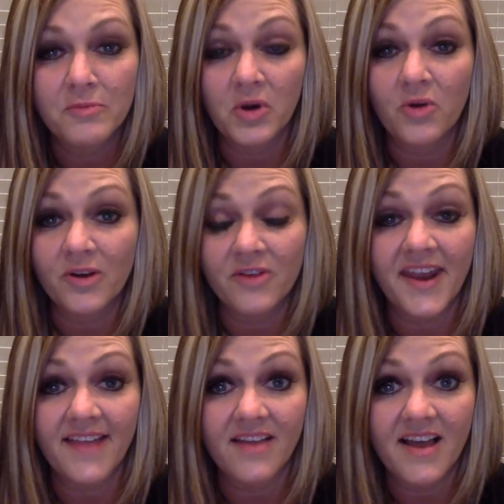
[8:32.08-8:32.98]
a career that
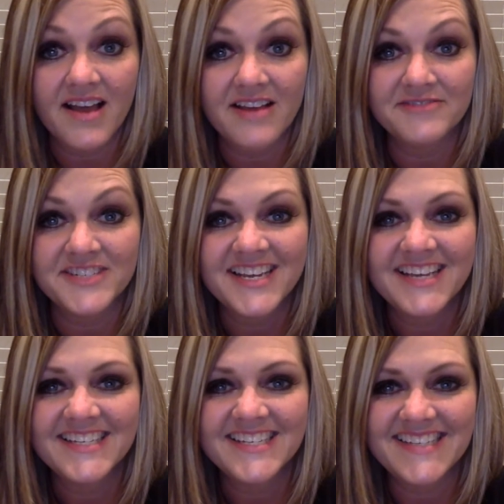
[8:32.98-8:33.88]
I loved
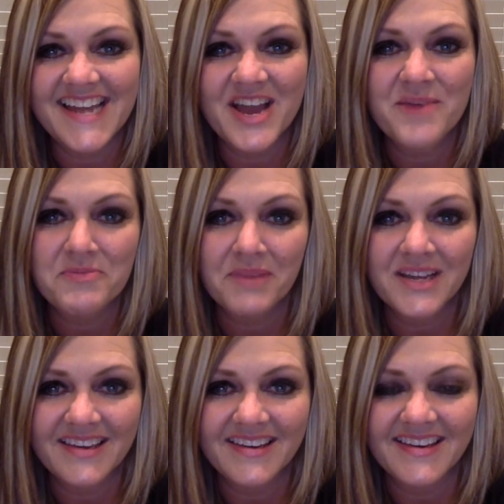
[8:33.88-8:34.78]
to stay home with my
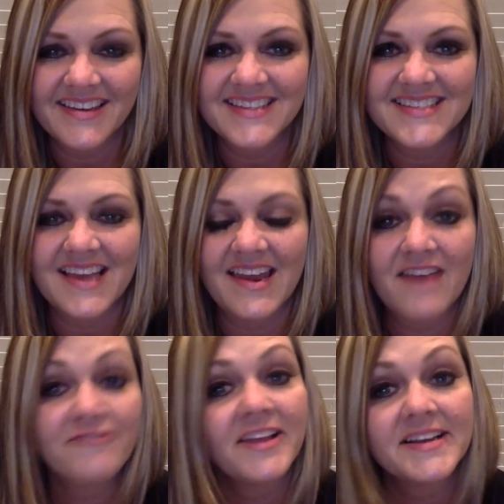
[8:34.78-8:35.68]
kids and have
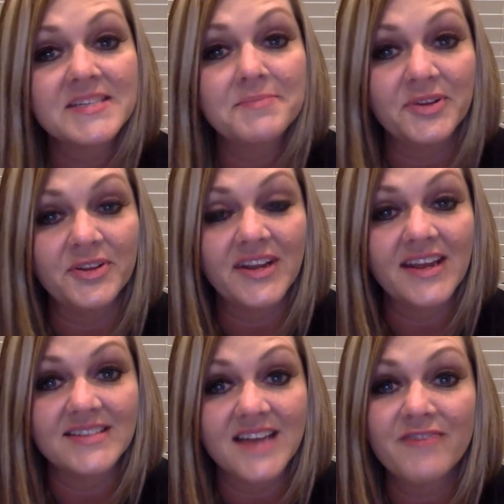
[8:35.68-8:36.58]
flexibility and
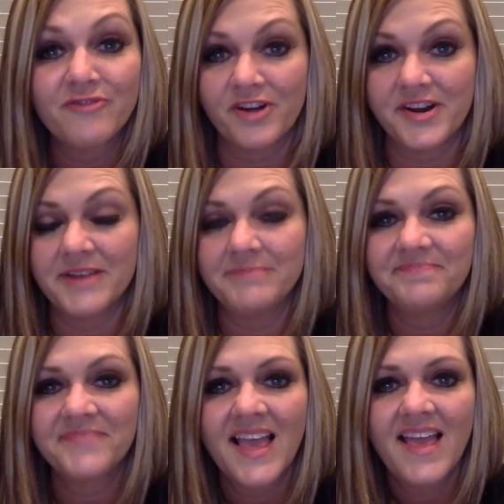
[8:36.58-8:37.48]
time freedom
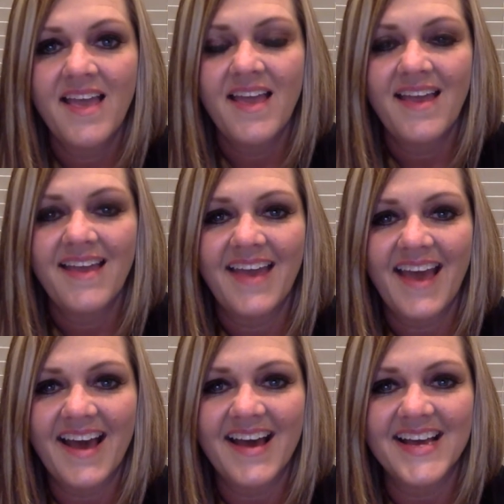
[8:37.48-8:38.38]

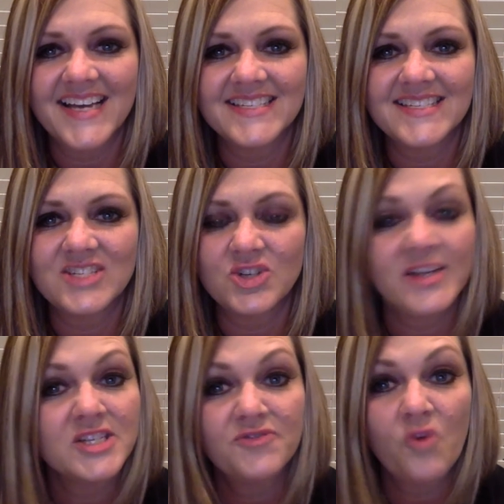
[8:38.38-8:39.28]
has
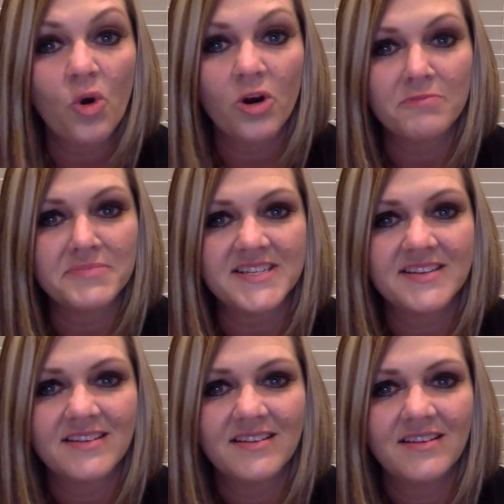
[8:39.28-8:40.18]
transformed
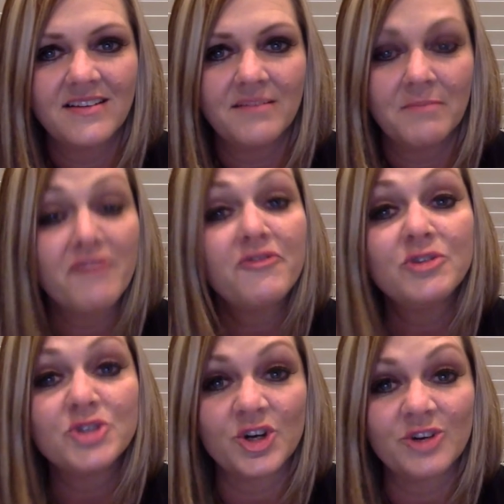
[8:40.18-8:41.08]
my
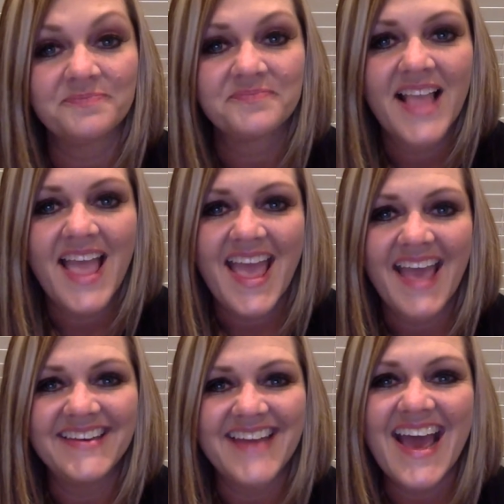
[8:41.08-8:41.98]
future.
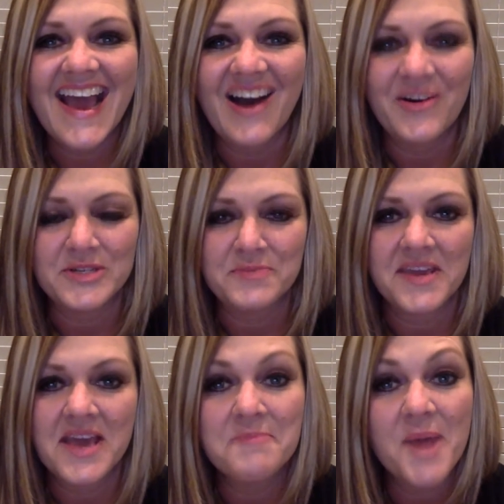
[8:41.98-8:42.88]
And now it has
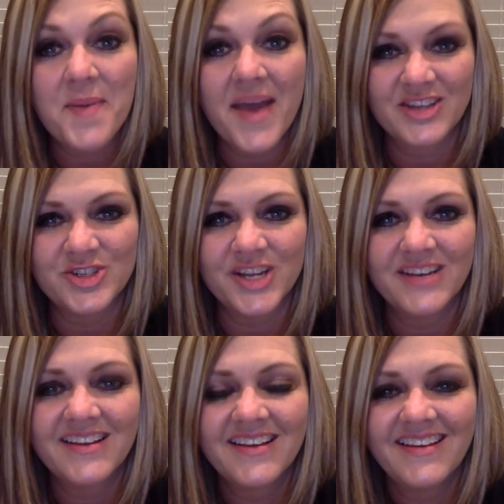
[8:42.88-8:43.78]
become my passion
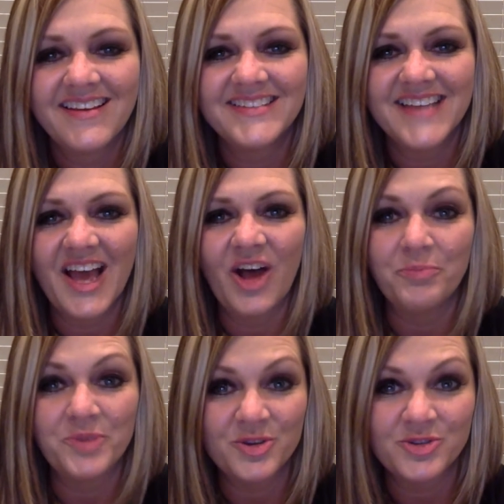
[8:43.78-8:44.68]
to help
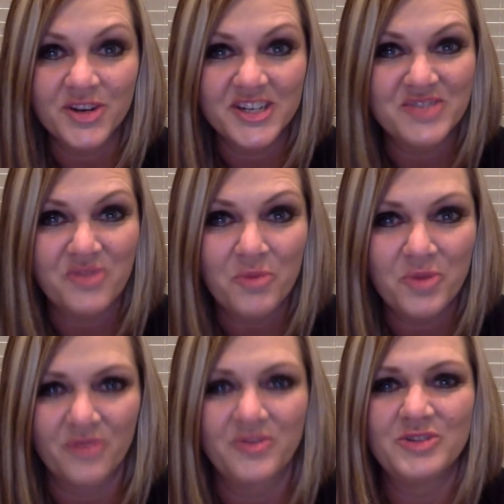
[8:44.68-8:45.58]
you transform
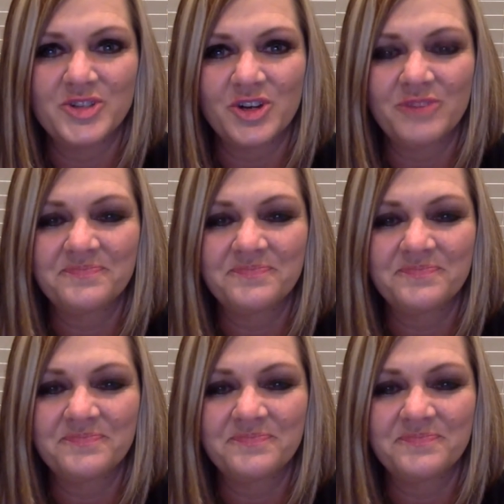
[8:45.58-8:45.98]
your future